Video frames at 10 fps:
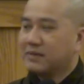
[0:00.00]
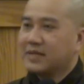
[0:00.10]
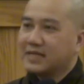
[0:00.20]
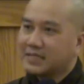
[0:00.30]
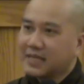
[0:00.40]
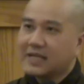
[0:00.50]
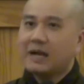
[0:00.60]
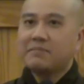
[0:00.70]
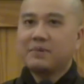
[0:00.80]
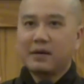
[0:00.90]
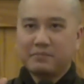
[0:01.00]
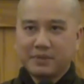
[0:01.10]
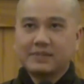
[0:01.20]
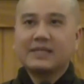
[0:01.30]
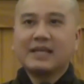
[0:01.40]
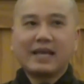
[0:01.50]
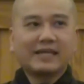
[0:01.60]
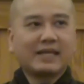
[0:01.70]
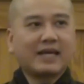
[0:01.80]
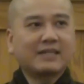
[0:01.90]
But they set up a person
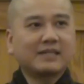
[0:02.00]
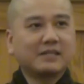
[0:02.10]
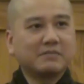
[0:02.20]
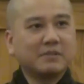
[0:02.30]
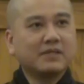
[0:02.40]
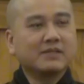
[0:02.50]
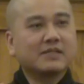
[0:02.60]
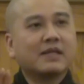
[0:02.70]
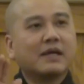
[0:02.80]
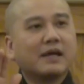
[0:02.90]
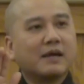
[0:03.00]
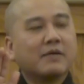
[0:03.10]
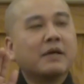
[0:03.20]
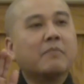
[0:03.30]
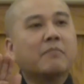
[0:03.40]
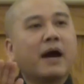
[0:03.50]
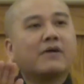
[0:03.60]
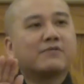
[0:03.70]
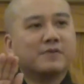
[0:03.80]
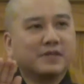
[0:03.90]
like that, it means the
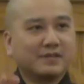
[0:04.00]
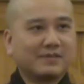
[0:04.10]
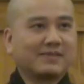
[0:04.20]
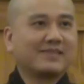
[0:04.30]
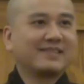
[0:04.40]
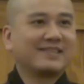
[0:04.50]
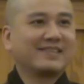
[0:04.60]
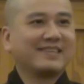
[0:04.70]
mindfulness.